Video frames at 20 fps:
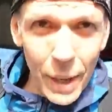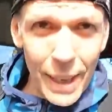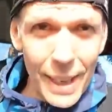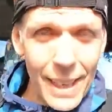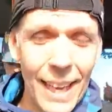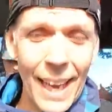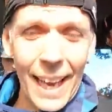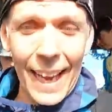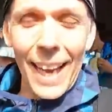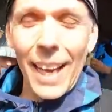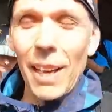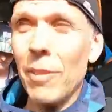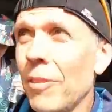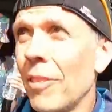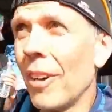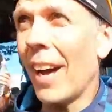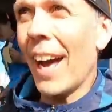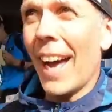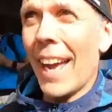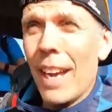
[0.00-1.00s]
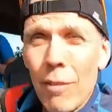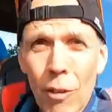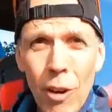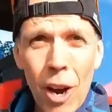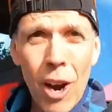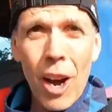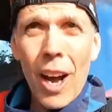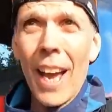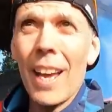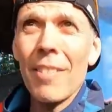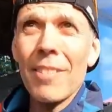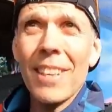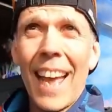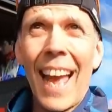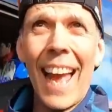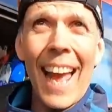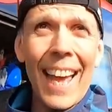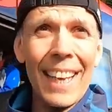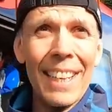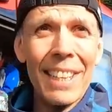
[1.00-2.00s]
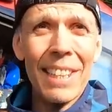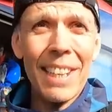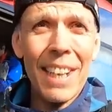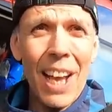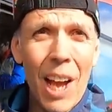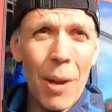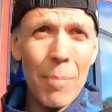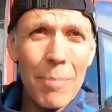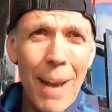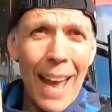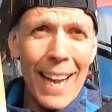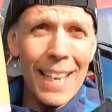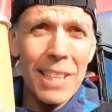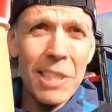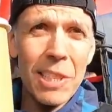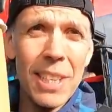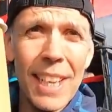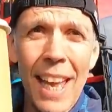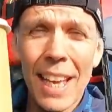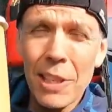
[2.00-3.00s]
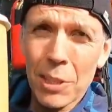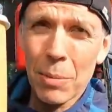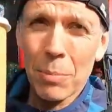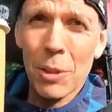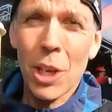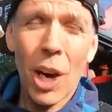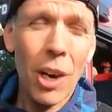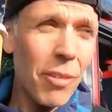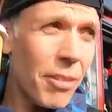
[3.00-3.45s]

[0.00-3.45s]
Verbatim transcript: we have arrived and I managed to get some